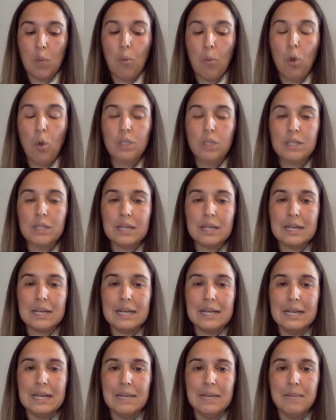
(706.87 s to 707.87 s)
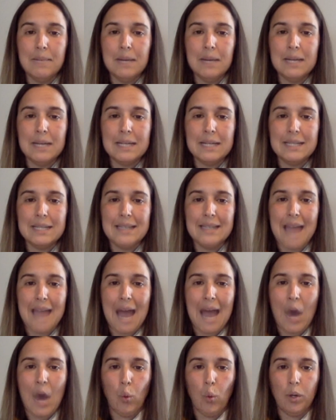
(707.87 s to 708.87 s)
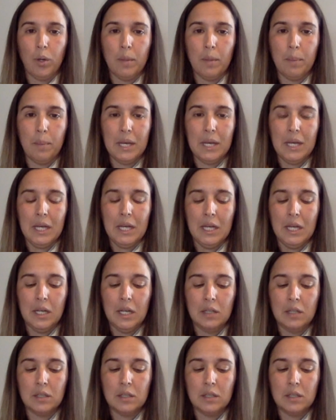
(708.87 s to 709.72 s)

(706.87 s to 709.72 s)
Put him down, P."